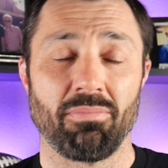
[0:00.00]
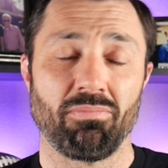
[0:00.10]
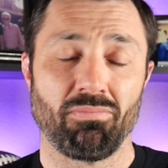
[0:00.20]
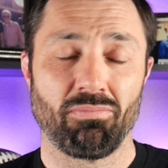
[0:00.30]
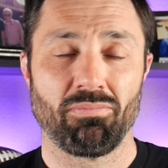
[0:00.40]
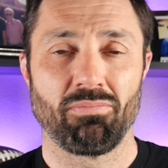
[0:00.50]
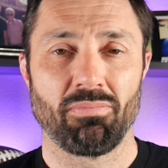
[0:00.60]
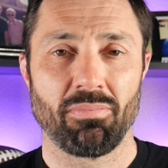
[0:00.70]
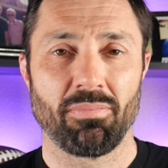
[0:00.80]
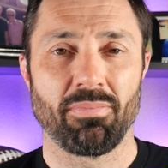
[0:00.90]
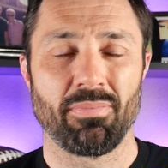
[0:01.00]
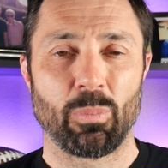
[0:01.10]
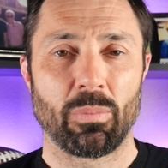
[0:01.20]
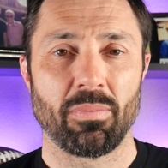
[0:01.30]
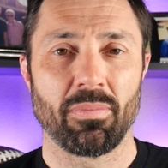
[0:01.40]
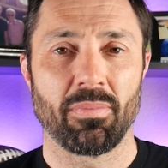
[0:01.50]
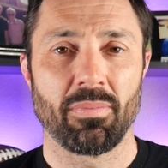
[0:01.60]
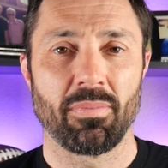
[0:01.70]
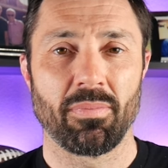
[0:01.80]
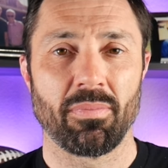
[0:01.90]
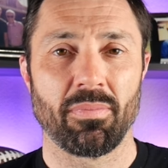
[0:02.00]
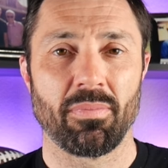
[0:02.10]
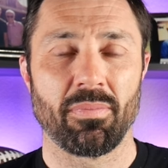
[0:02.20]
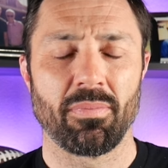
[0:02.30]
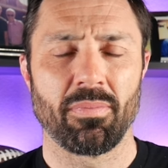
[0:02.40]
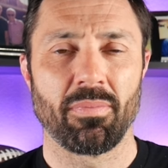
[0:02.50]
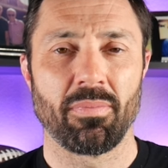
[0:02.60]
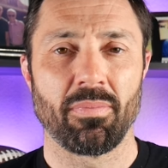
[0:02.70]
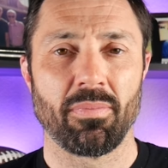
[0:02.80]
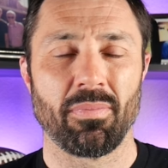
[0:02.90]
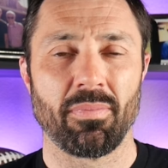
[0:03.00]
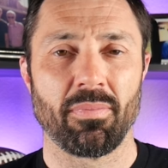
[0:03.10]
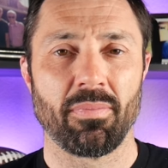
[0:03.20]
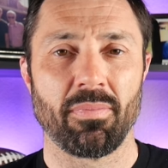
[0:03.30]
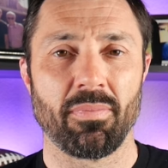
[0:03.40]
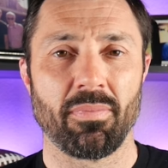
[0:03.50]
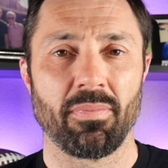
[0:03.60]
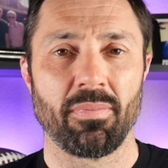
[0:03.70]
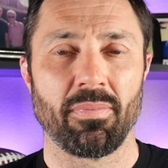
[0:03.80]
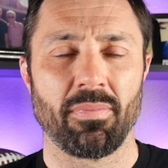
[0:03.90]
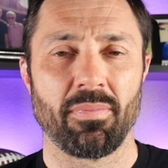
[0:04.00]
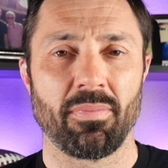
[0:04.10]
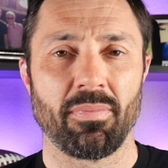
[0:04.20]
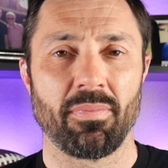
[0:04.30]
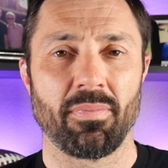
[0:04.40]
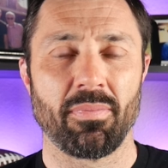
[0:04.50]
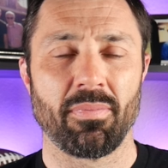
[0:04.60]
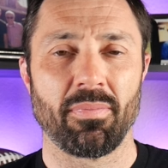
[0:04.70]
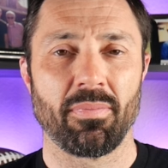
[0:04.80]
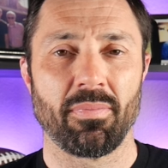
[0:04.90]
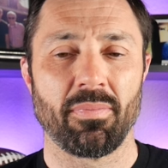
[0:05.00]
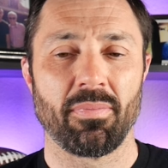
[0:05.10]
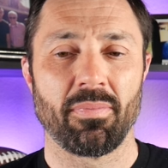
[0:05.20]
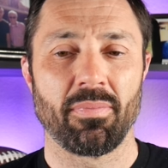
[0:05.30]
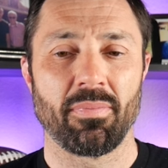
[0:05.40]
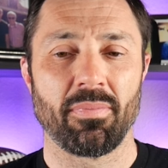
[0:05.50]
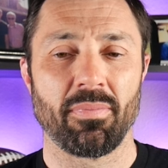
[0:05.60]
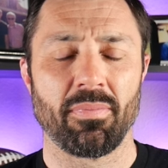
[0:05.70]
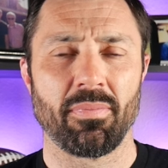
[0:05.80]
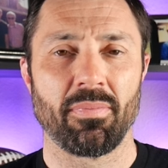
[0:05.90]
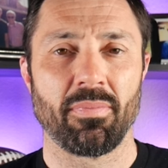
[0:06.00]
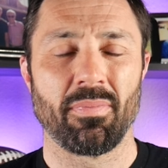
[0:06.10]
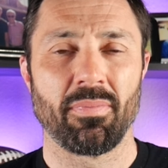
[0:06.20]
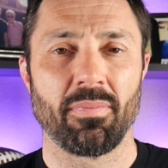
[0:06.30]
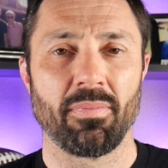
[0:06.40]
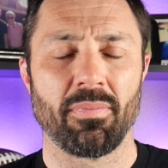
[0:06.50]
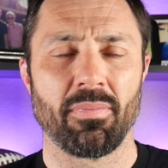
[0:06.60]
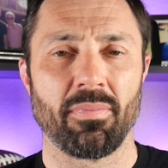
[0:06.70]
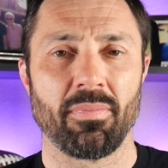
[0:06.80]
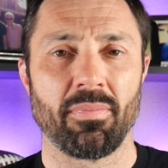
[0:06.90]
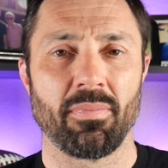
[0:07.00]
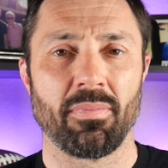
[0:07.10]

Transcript: This person isn't speaking.